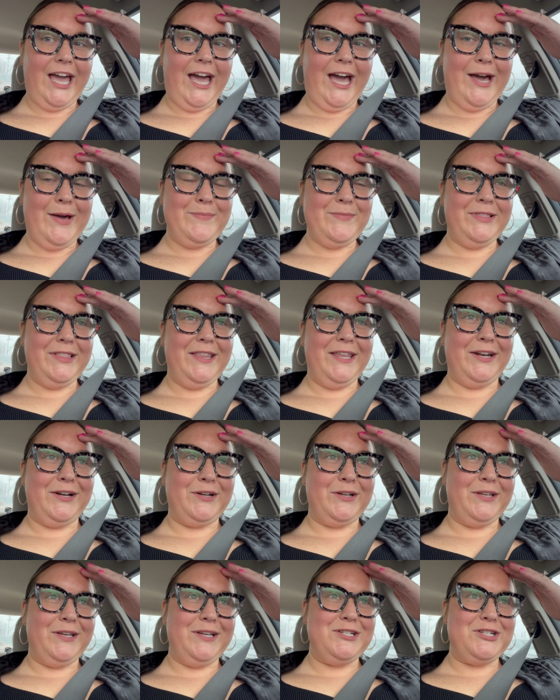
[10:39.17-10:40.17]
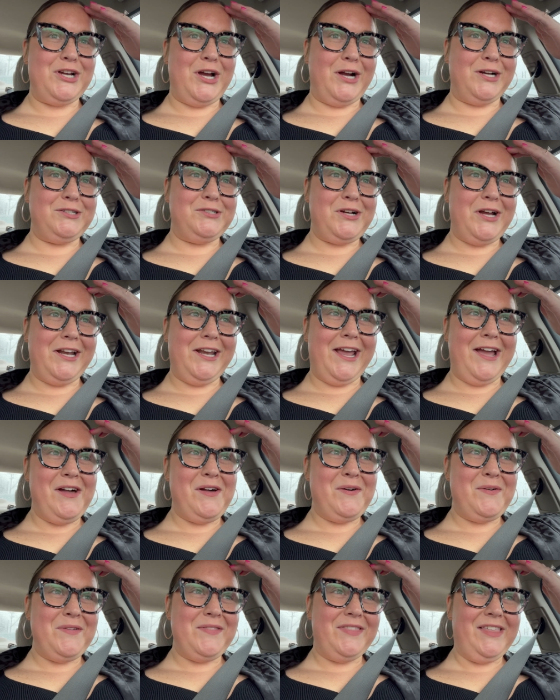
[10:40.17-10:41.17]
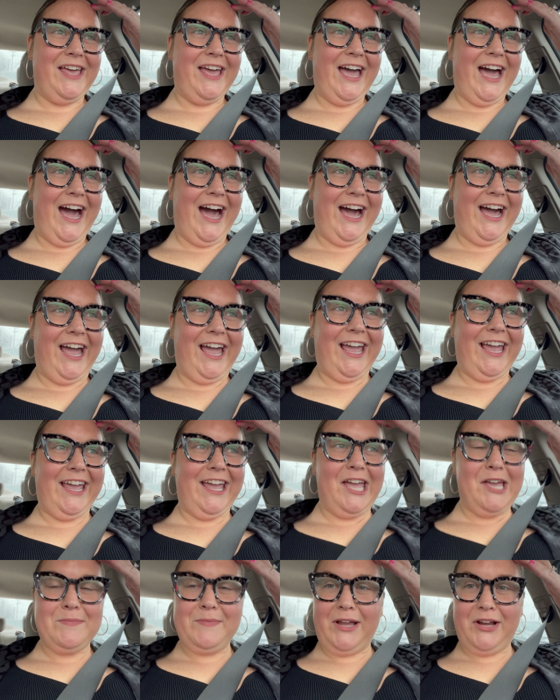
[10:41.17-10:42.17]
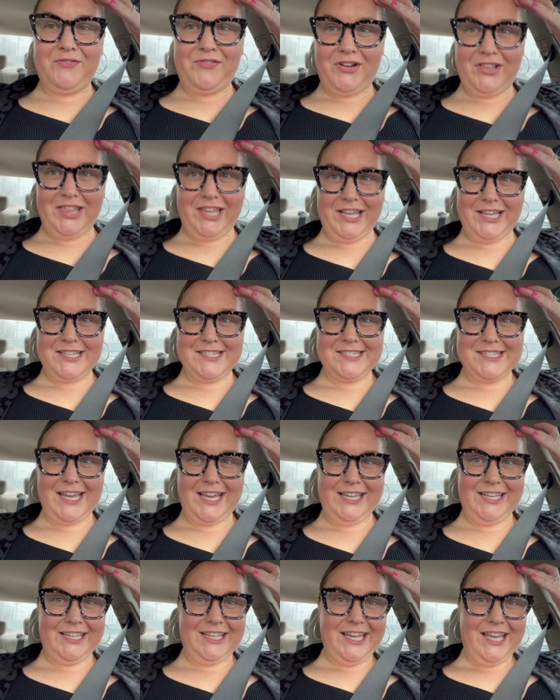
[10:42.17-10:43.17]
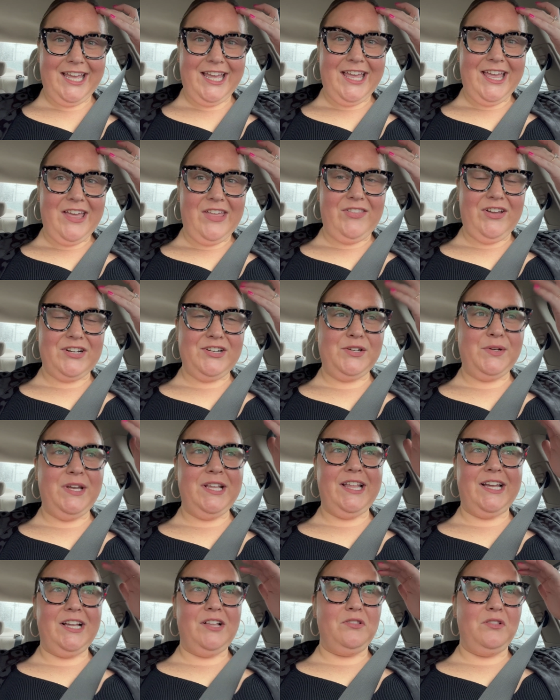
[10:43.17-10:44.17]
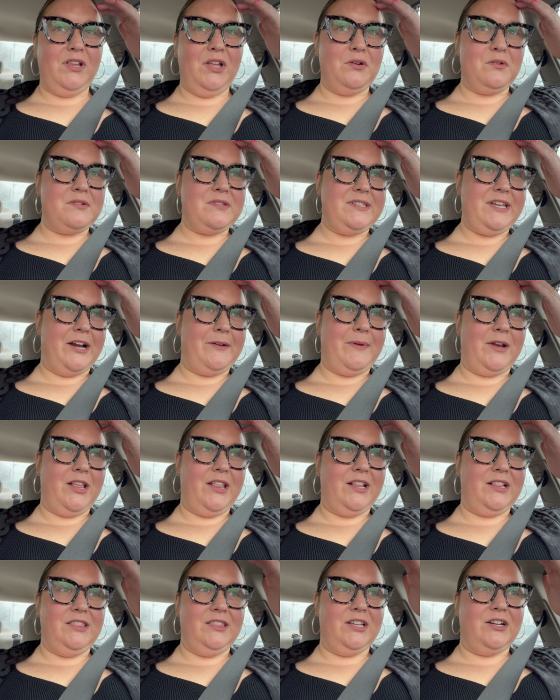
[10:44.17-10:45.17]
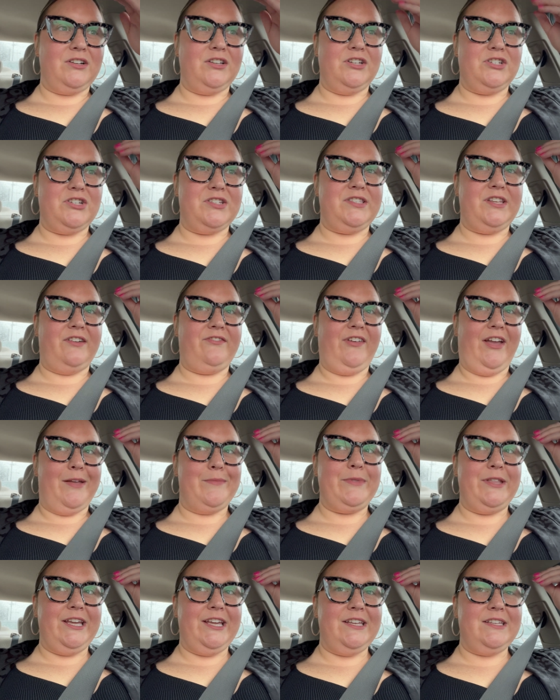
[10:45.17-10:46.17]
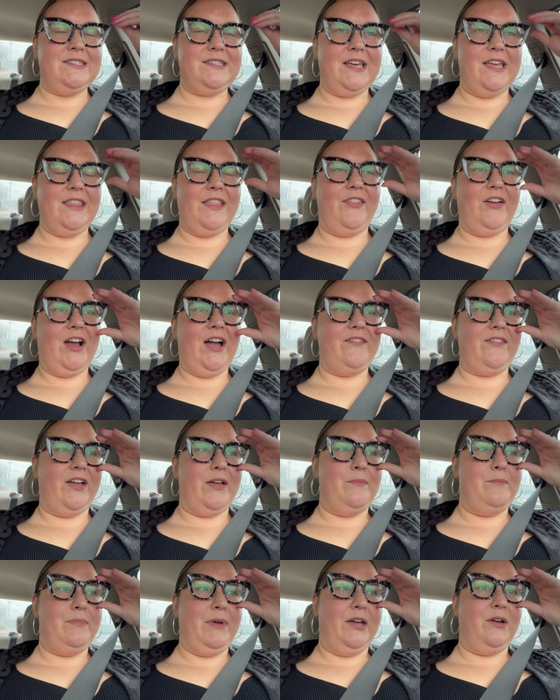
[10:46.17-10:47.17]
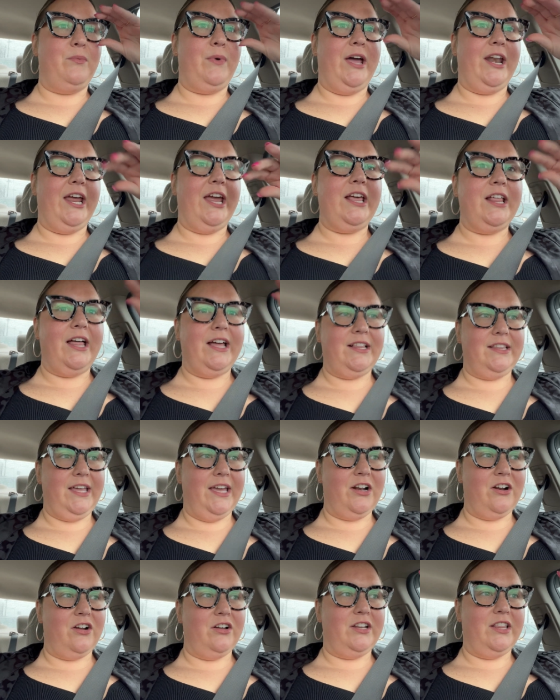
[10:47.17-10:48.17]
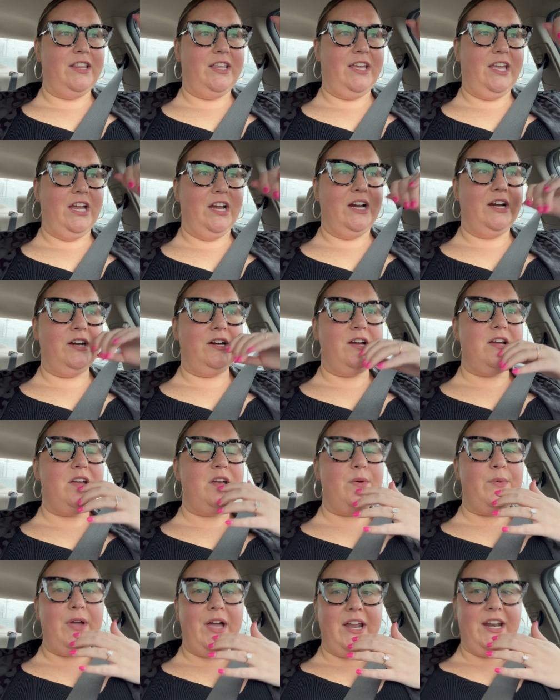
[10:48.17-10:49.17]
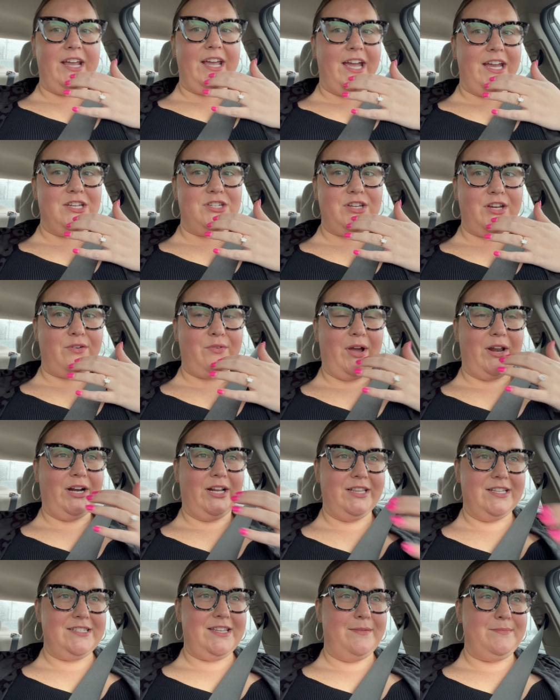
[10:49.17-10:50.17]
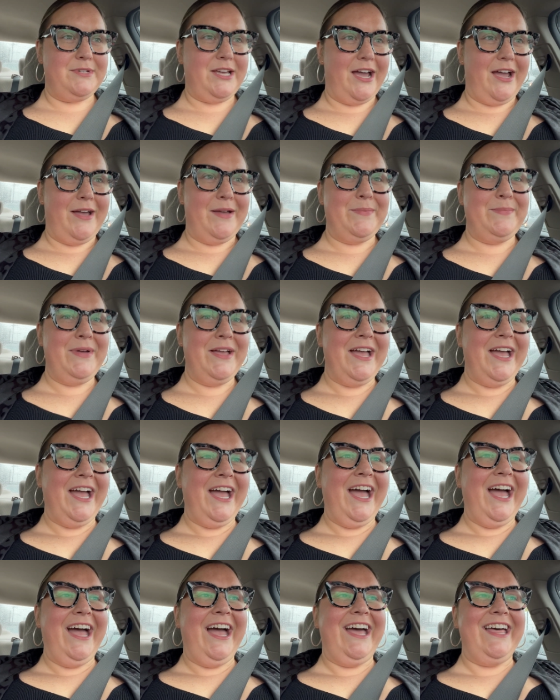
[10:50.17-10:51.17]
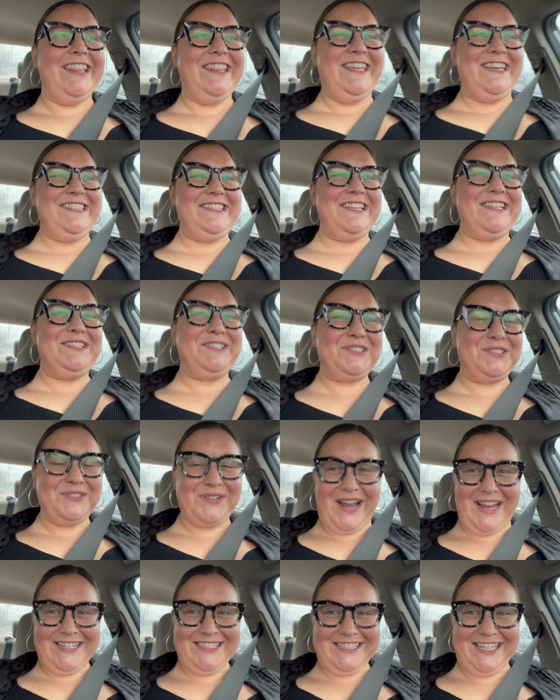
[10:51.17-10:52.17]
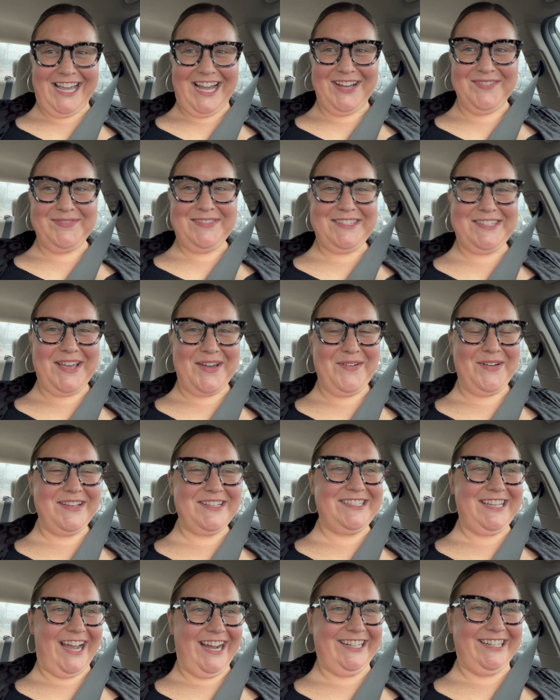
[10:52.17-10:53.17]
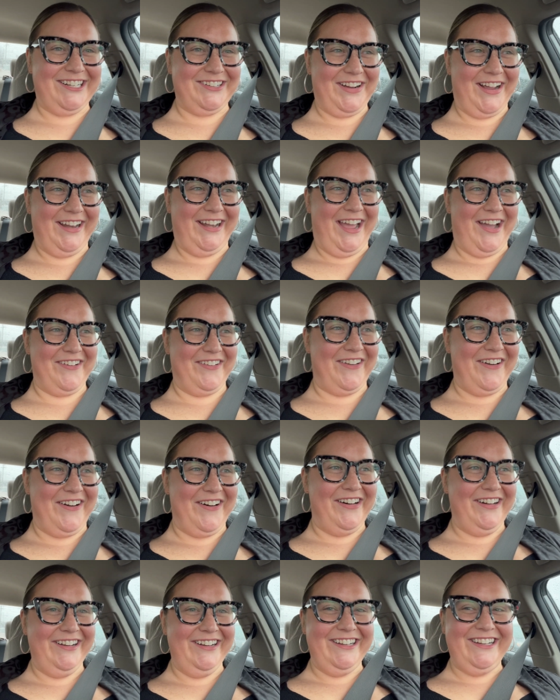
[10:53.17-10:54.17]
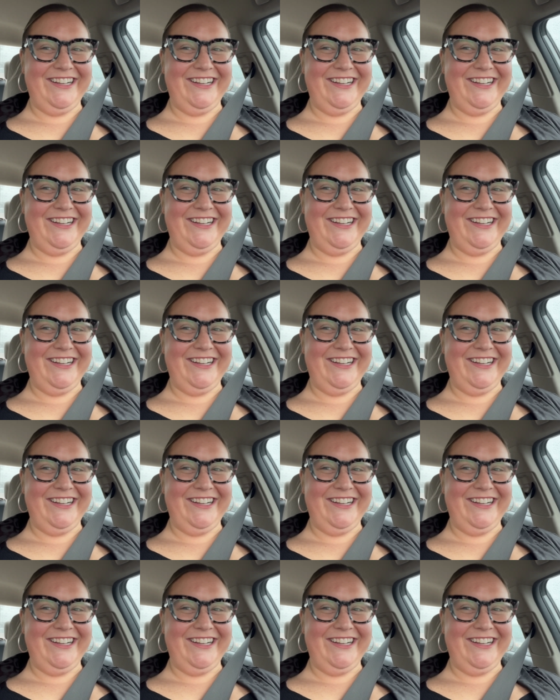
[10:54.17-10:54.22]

I'm literally shocked right now that I am here for this. Like, they're doing like a little ceremony, like literally just their families. And then they're having a big wedding like later on in the year. We got engaged like right around the same time. This is crazy. I'm so excited right now, y'all.